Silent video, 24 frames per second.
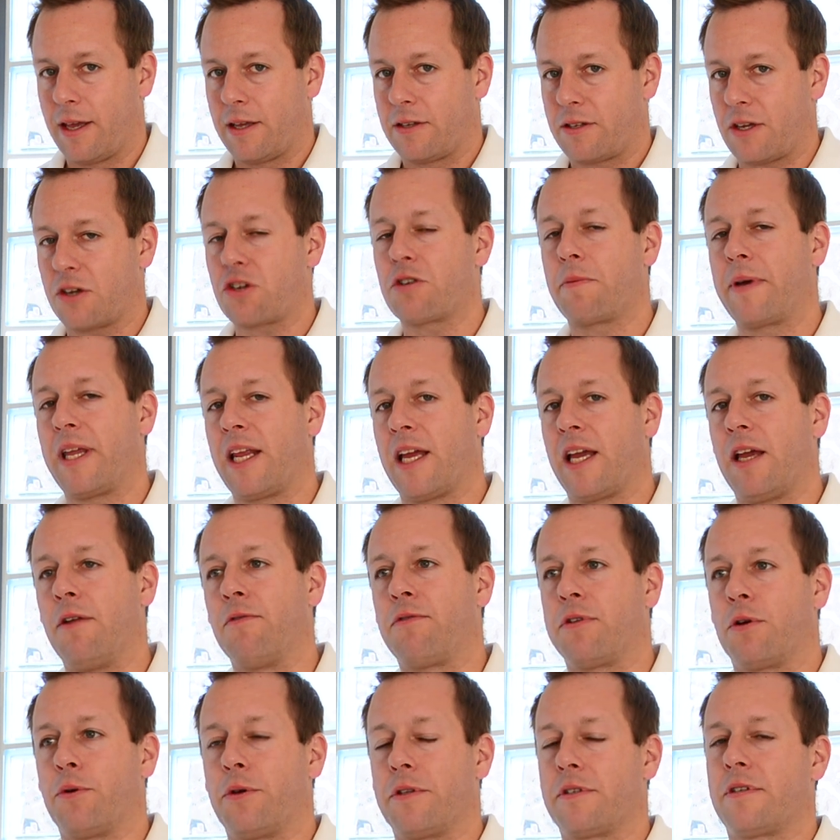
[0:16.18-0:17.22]
Social media
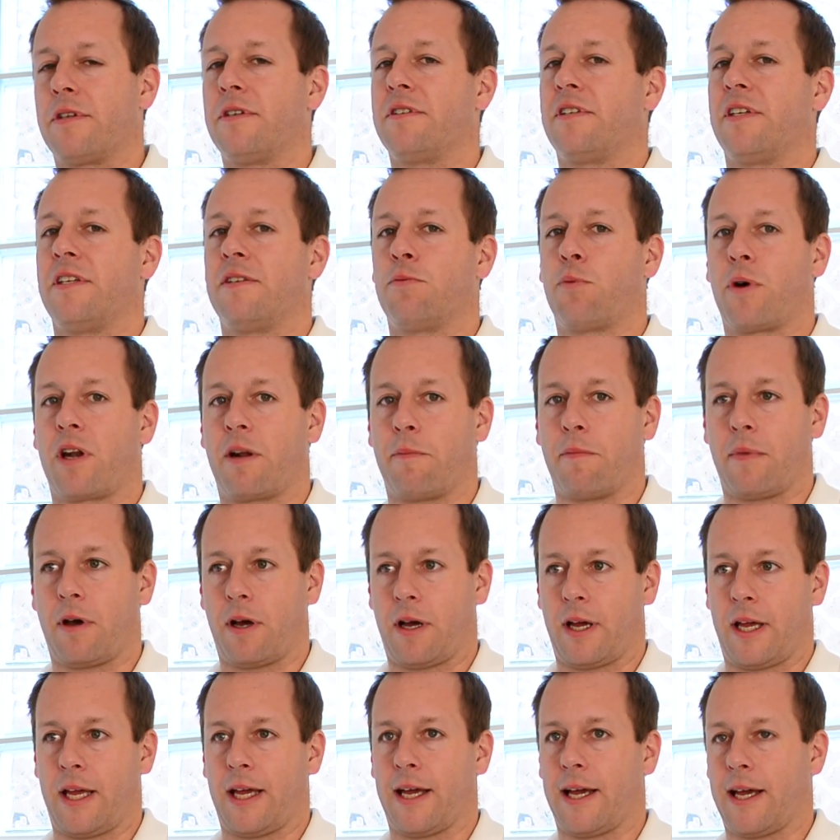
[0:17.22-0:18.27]
influencers is one of
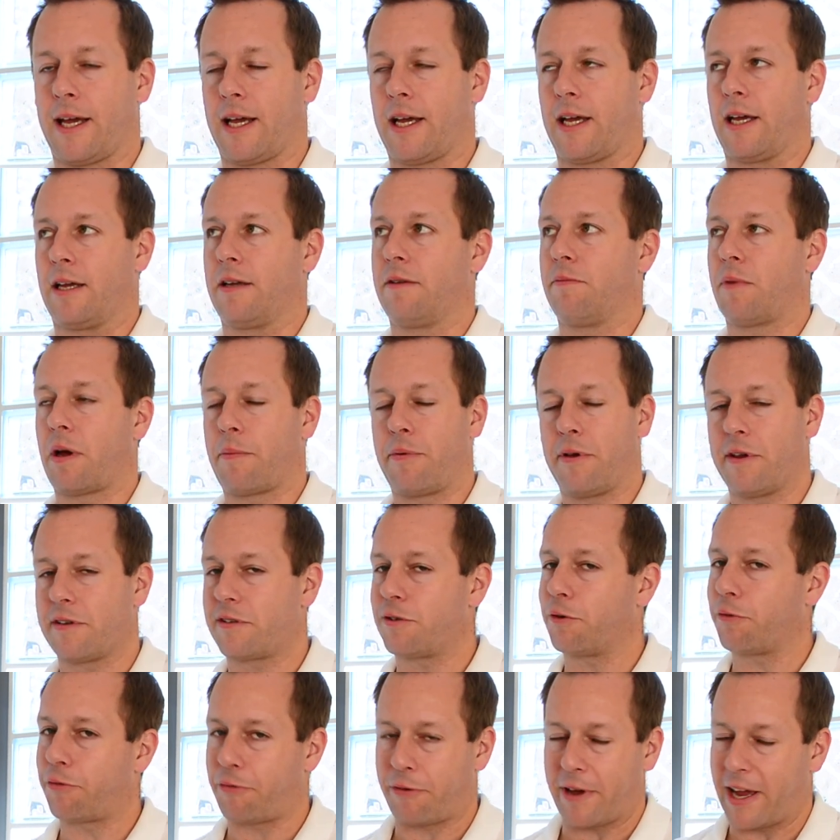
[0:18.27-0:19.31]
my
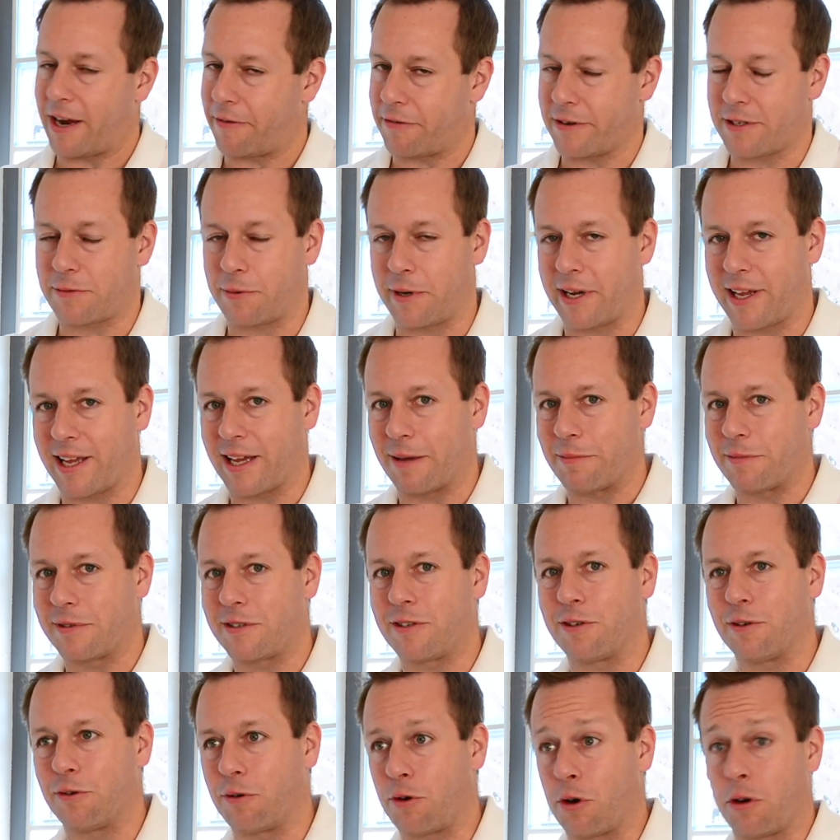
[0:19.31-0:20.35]
personal favourites when it
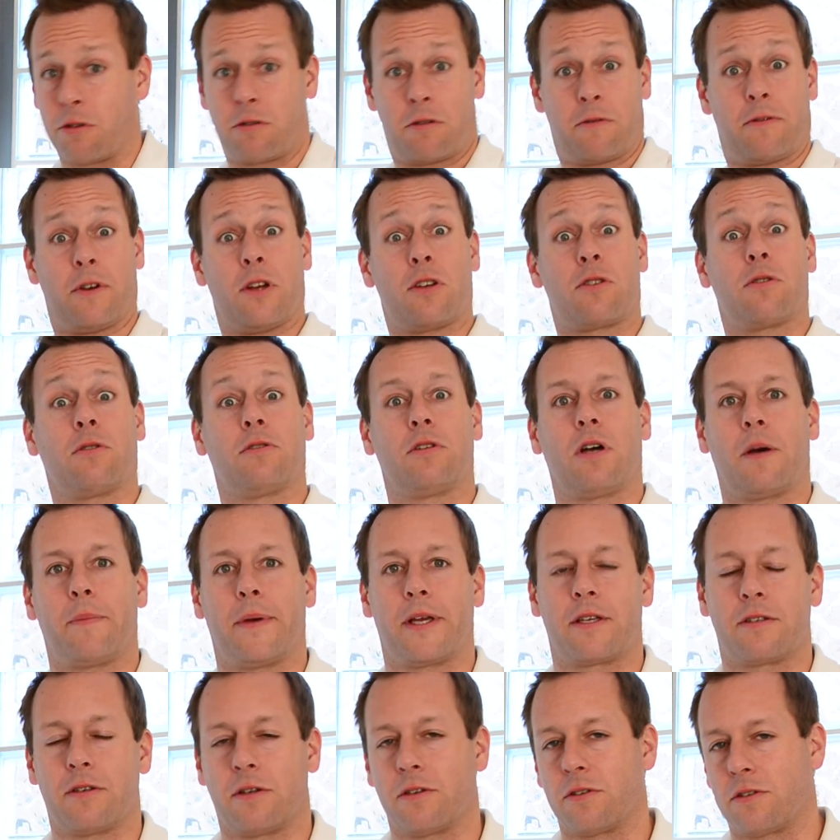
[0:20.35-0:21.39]
comes to controversial
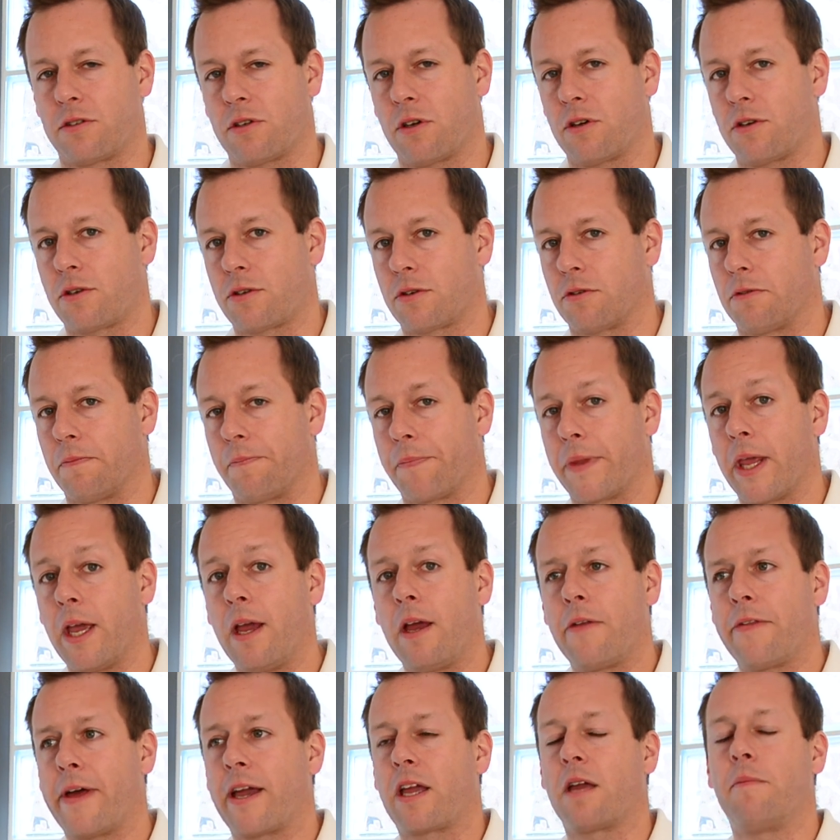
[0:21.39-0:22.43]
topics on social.
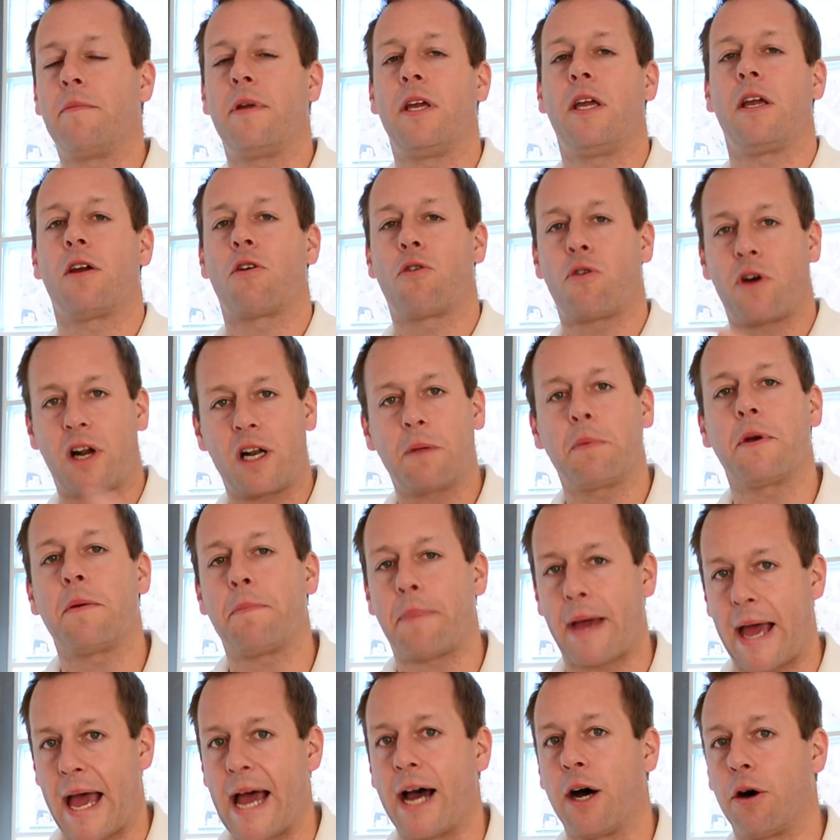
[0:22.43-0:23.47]
They can be incredibly
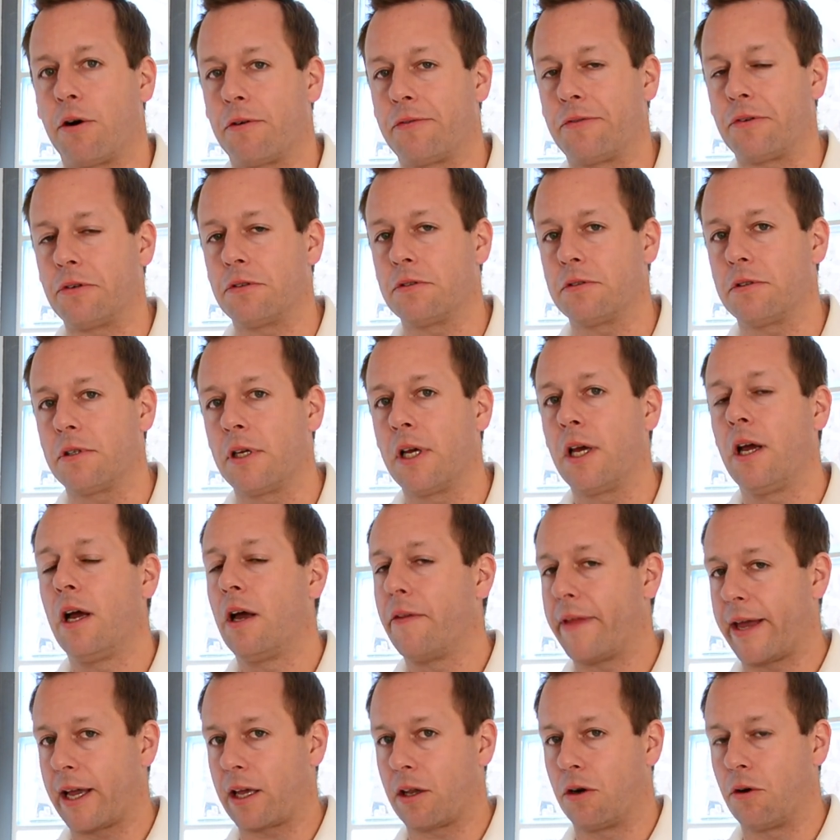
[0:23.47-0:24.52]
powerful.
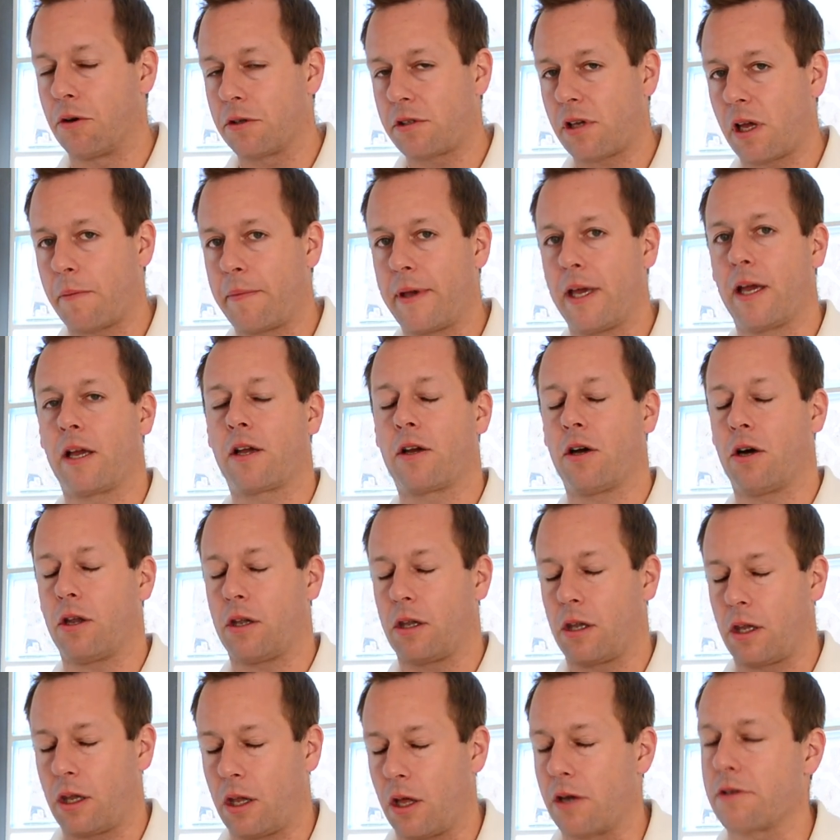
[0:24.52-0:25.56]
They can also be a
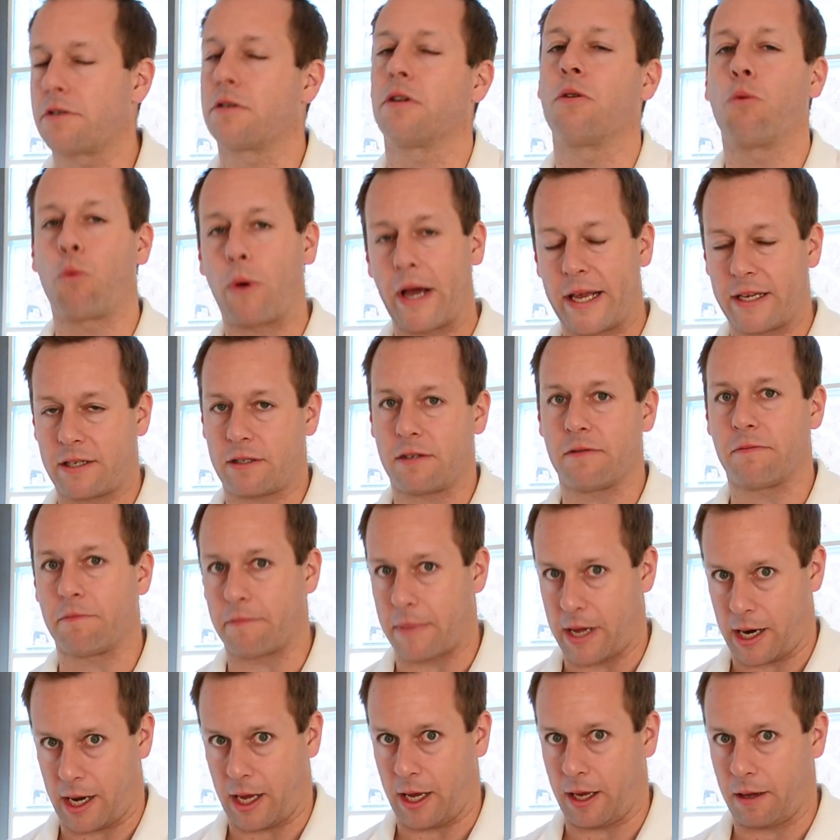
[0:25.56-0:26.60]
colossal waste of
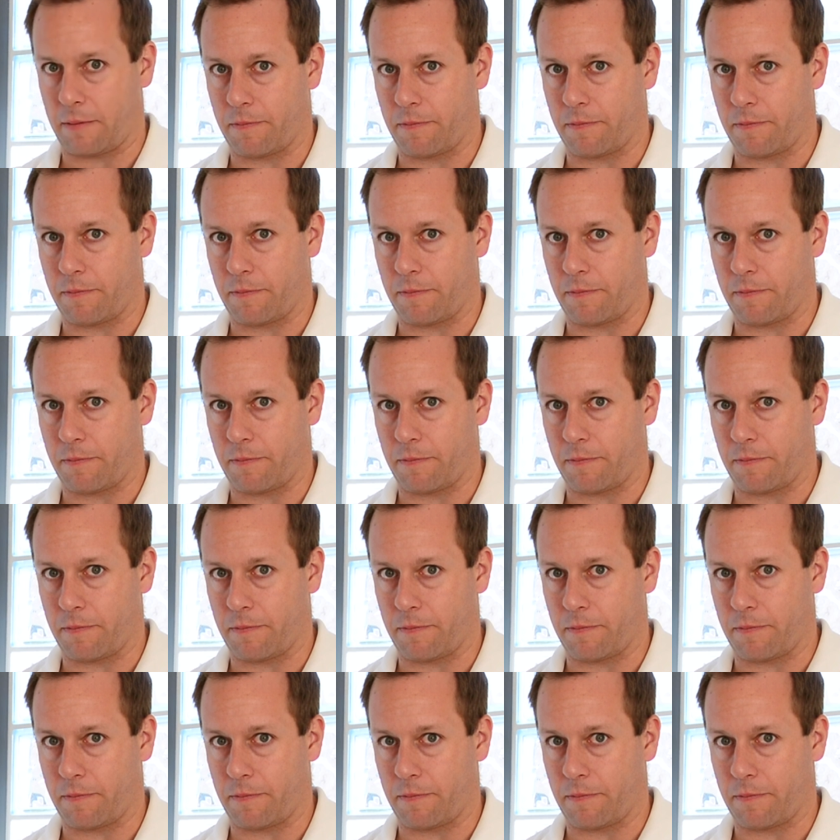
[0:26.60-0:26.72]
money.